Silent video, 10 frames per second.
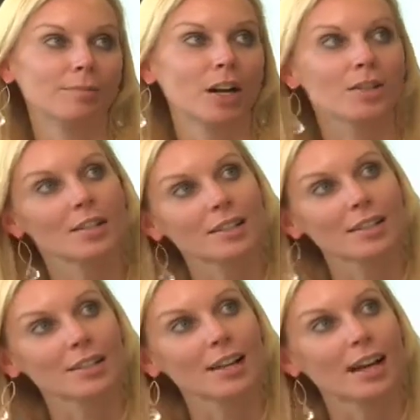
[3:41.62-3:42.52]

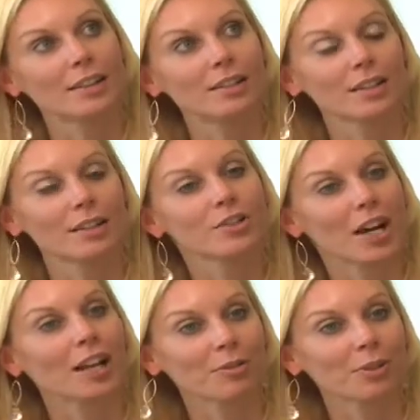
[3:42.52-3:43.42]
artistic side to
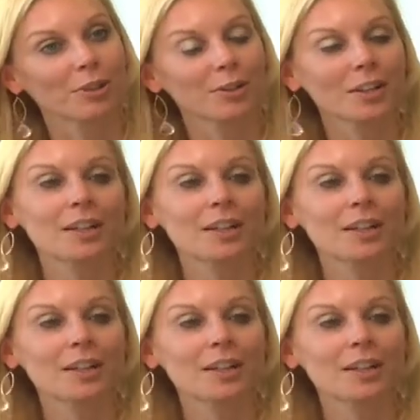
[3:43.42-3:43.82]
shine through.